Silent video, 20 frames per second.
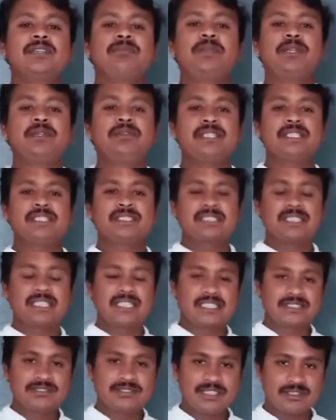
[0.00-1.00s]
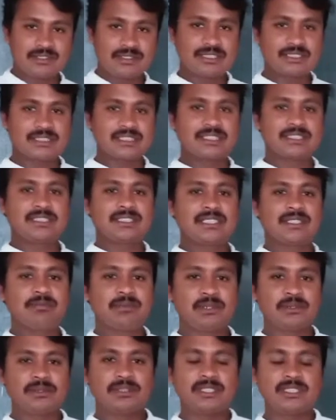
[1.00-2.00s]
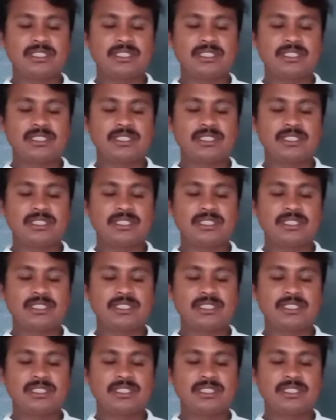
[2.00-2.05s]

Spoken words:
previous class we have discussed about